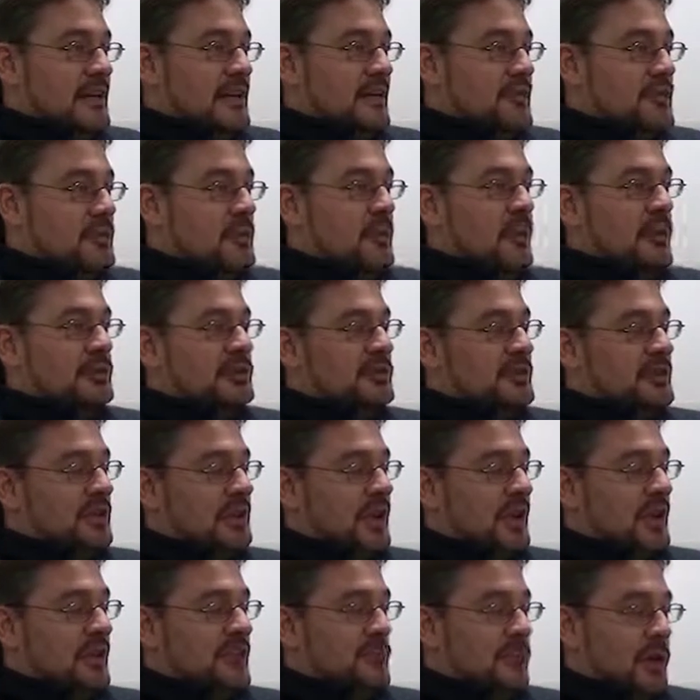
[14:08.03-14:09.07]
if you want to
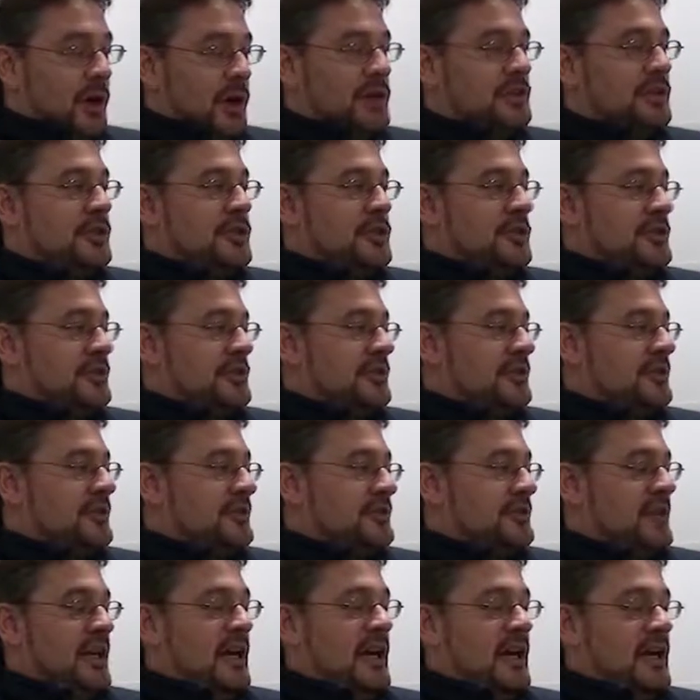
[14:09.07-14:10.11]
go and watch,
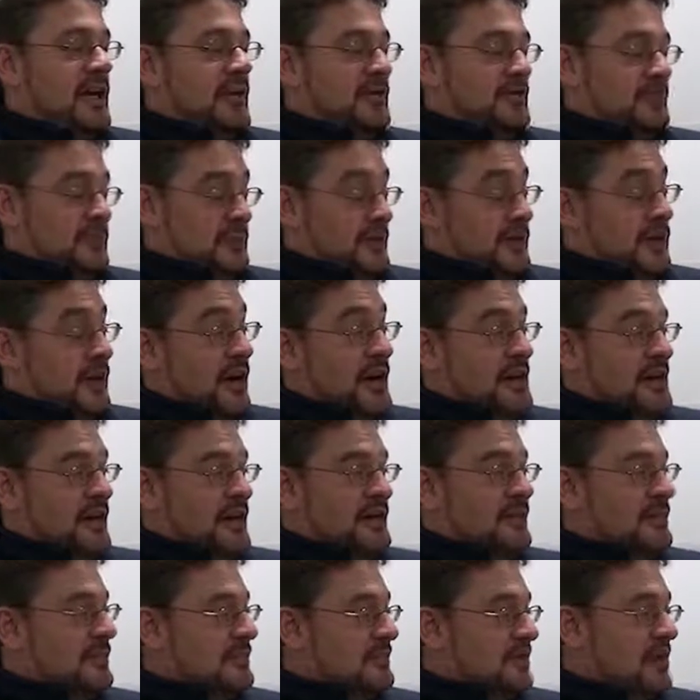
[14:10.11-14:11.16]
say, which I
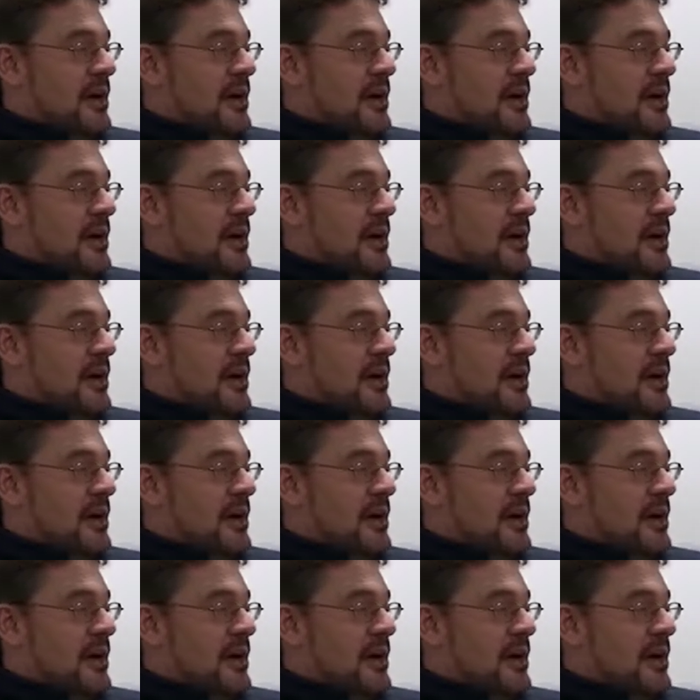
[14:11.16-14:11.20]
did,